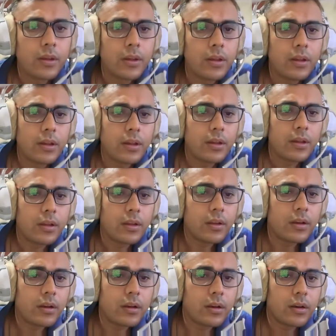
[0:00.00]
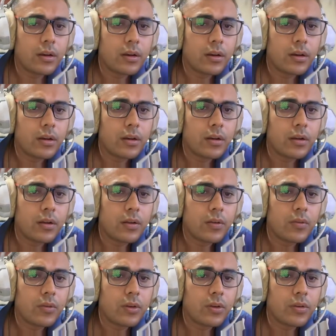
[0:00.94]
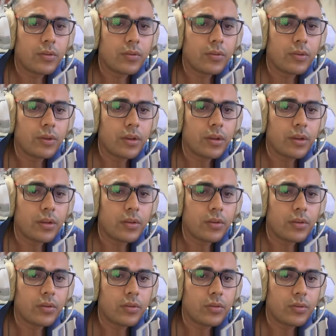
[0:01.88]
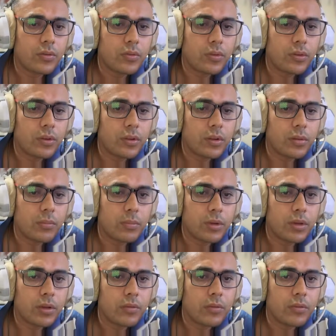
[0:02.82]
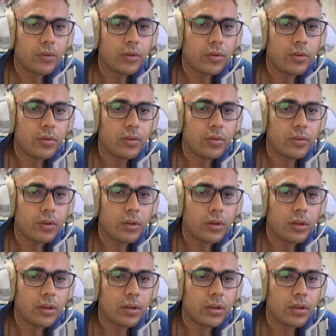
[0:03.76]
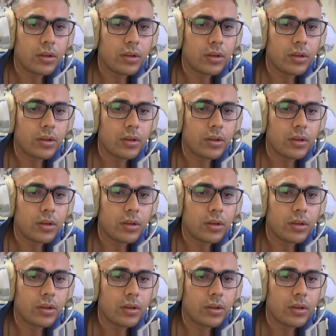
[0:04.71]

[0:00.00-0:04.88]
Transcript: yeah, what can do? For example, if we go to area,